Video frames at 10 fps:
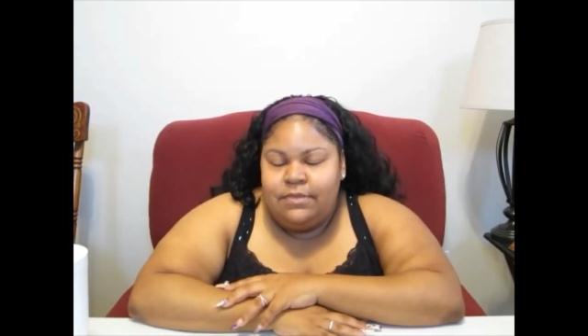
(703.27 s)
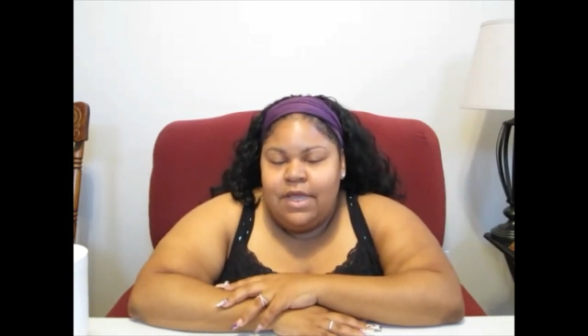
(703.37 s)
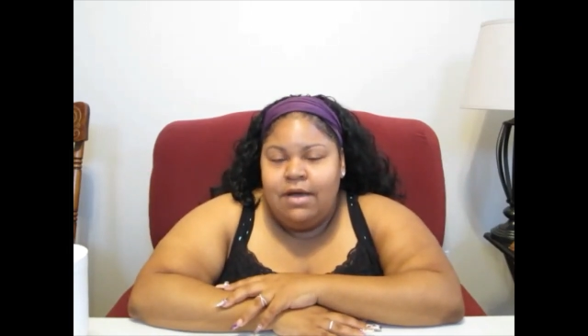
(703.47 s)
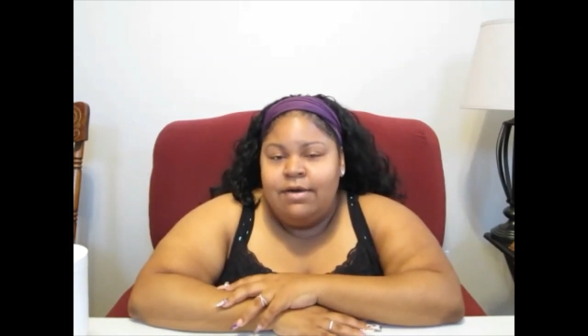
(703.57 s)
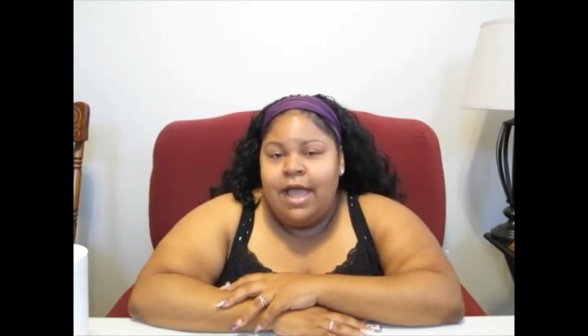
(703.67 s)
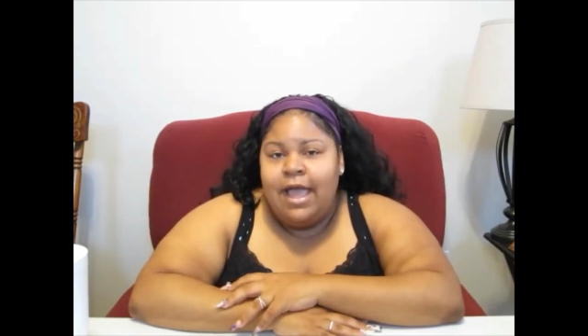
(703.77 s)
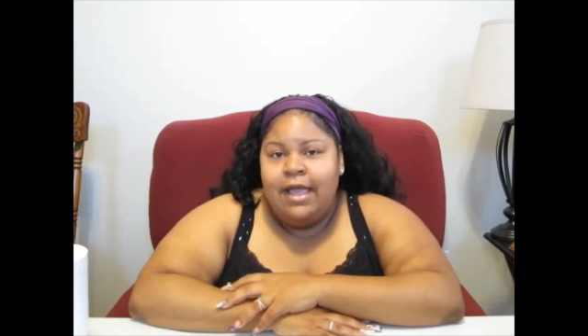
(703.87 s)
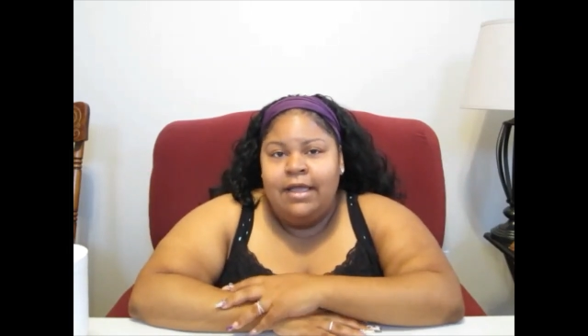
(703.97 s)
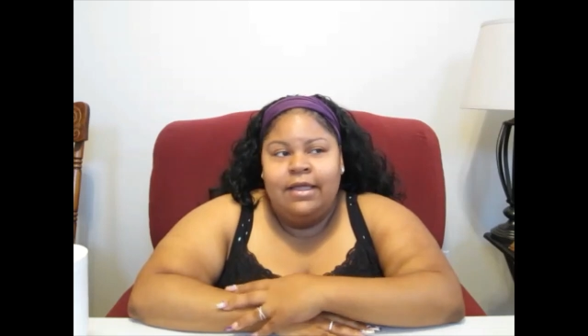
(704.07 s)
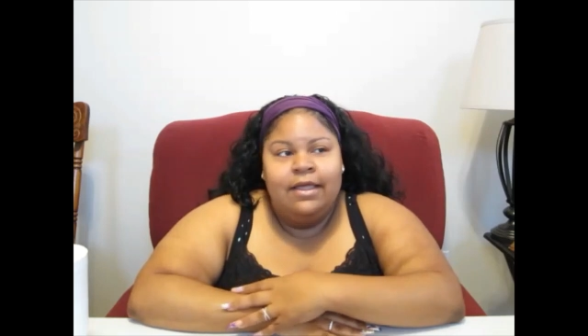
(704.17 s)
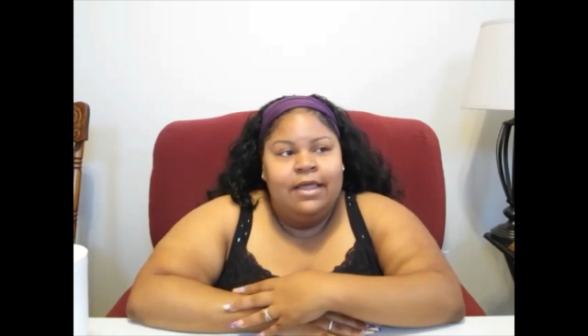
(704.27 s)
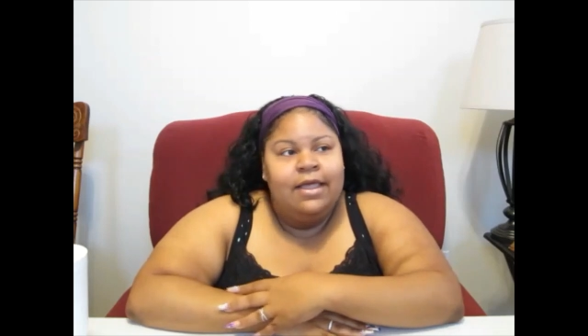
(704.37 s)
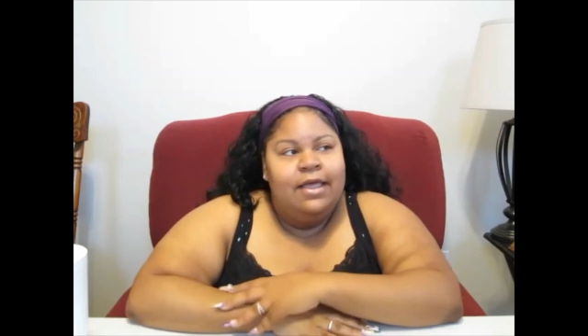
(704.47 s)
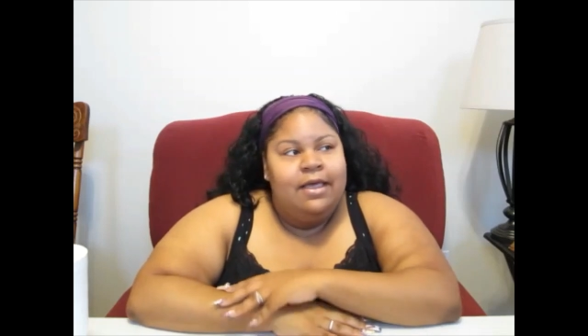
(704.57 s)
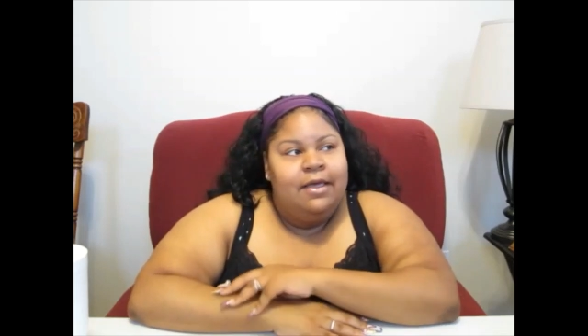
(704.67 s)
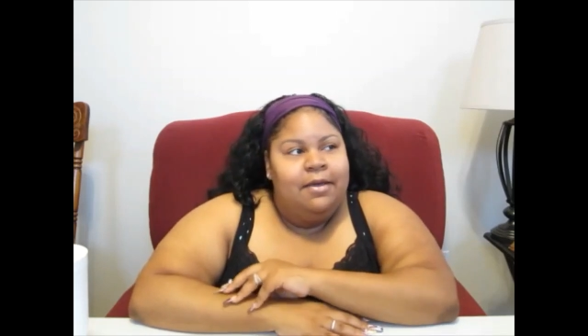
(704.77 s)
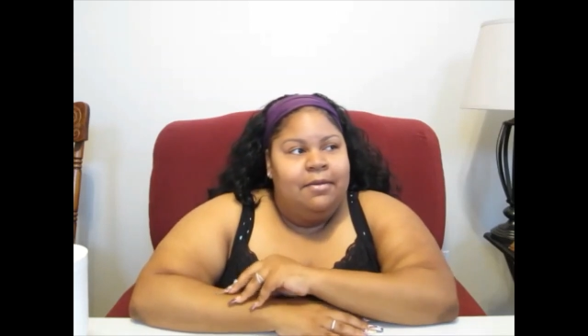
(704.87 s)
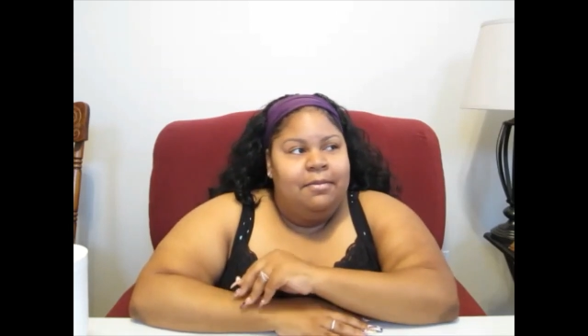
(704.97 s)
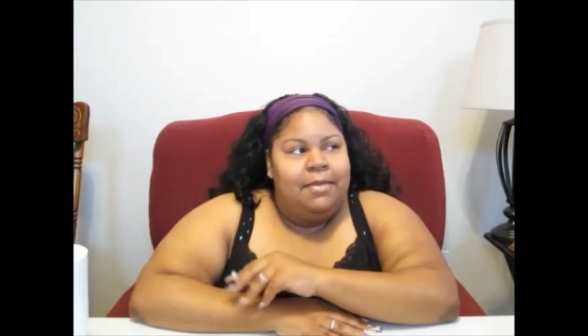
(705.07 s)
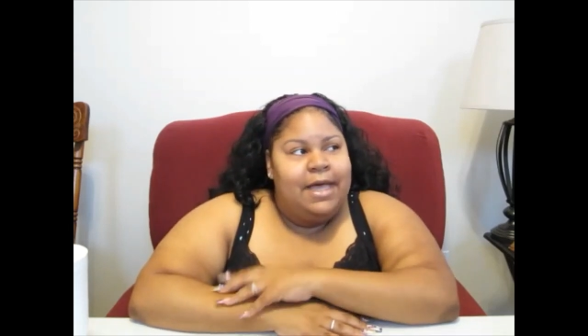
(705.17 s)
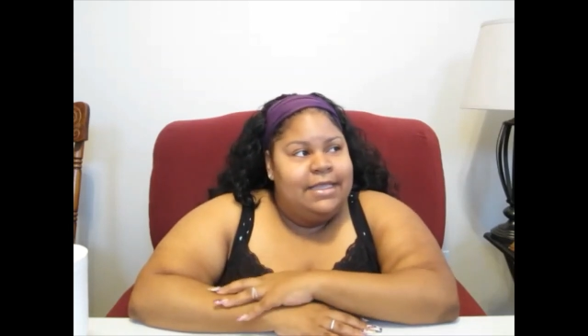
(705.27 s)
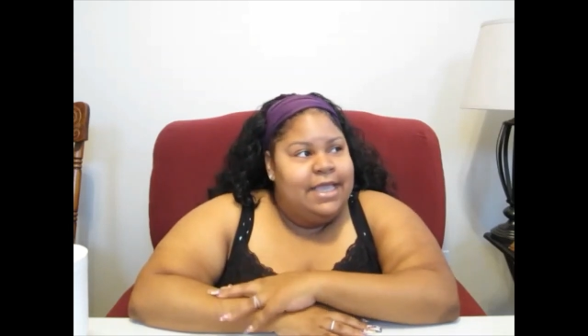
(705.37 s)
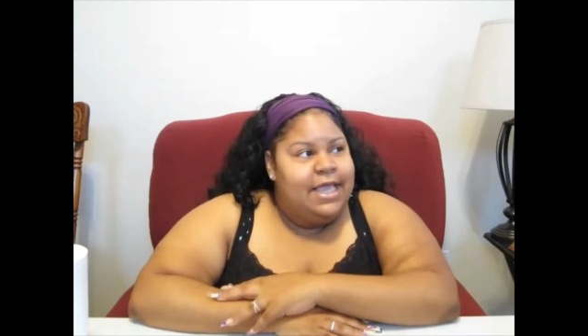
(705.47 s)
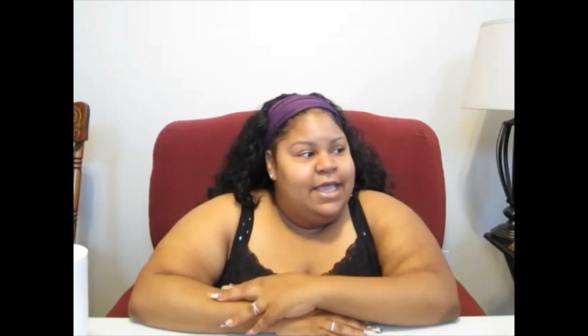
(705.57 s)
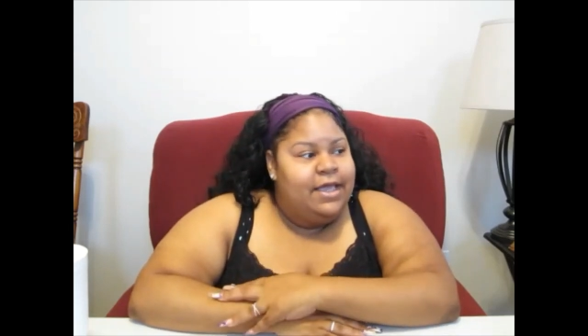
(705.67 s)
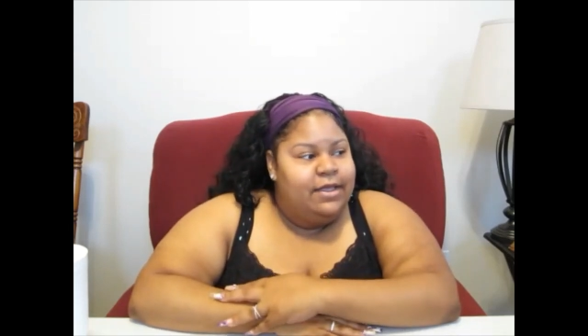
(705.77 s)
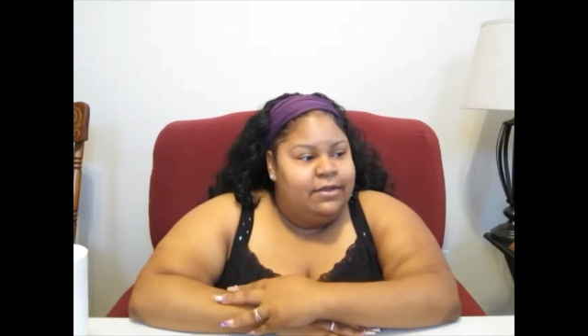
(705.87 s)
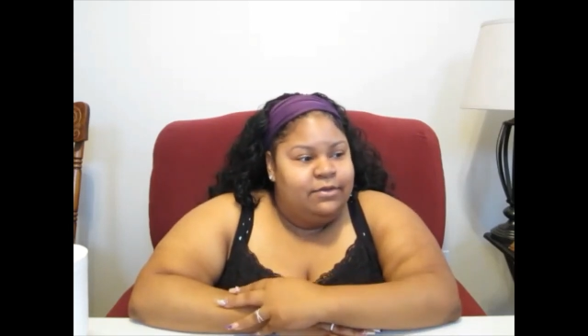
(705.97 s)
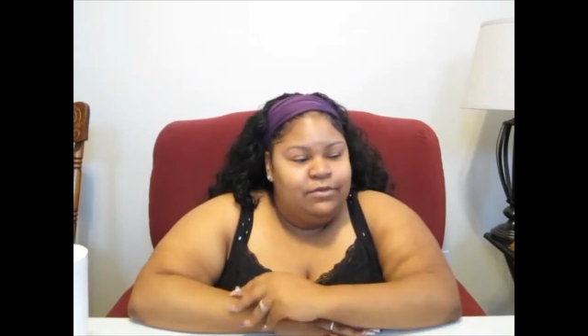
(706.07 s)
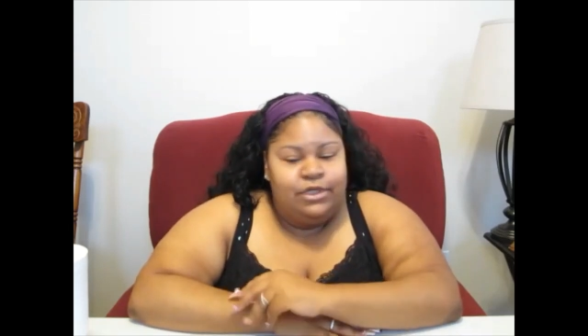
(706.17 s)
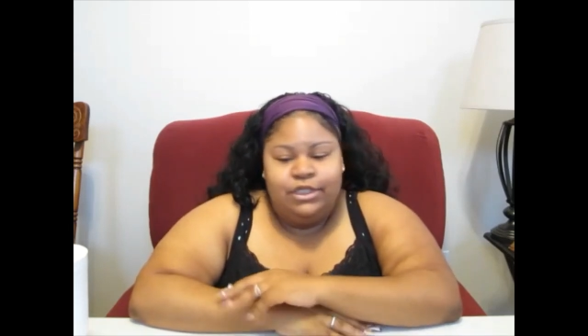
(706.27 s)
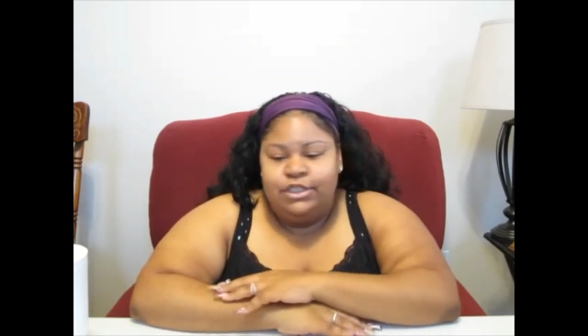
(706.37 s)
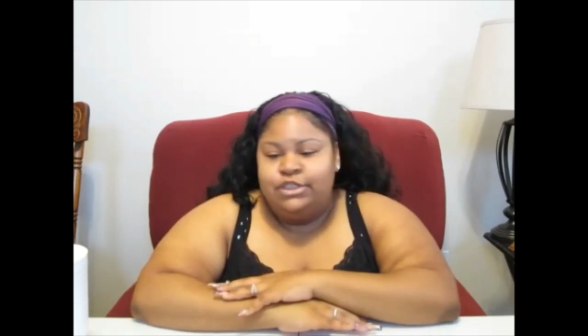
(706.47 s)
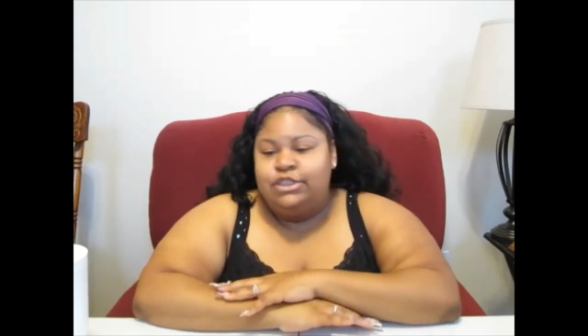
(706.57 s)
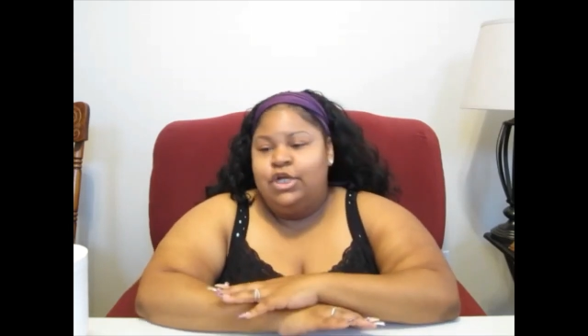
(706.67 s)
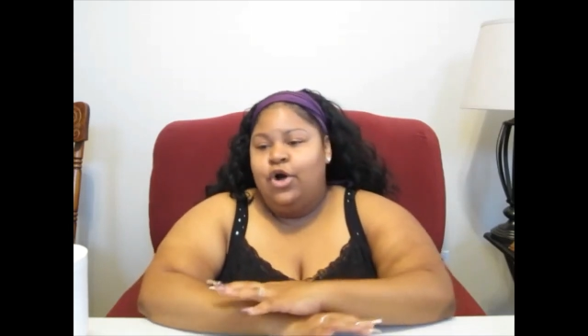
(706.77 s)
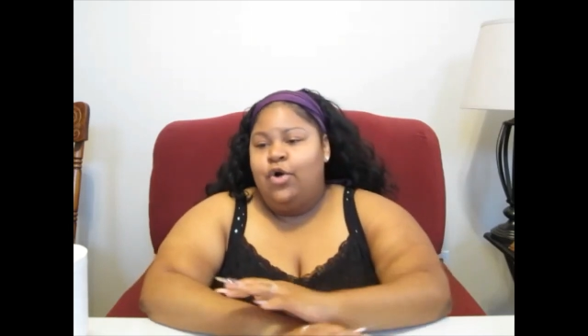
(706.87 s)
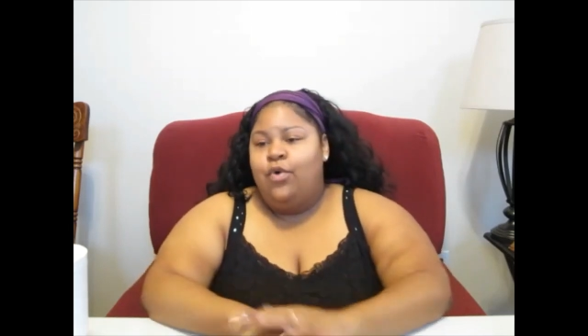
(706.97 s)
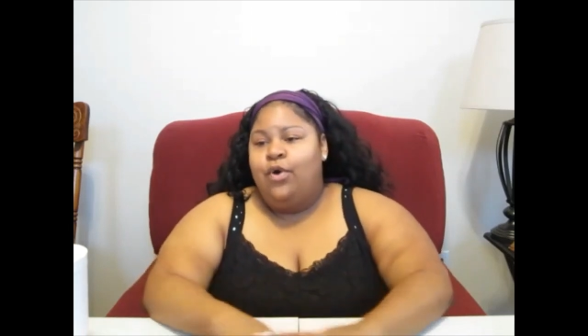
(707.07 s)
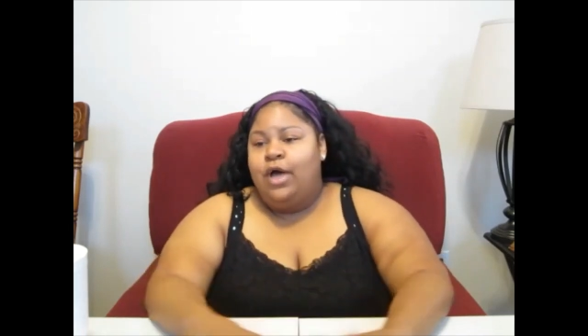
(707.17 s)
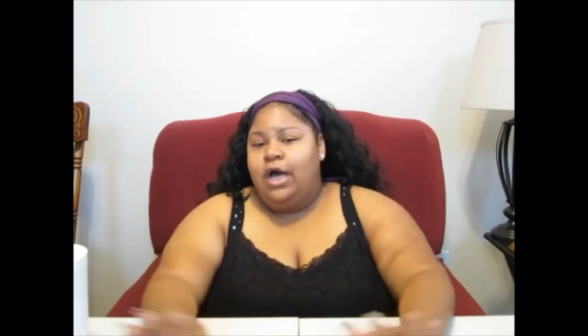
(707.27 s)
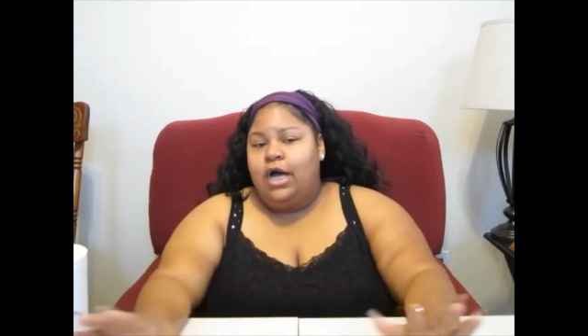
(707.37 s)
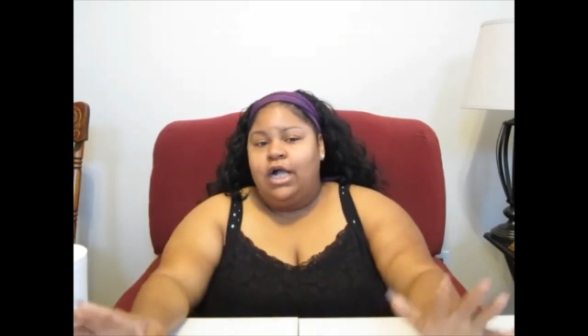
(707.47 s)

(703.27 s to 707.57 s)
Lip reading: Okay, my dad was nowhere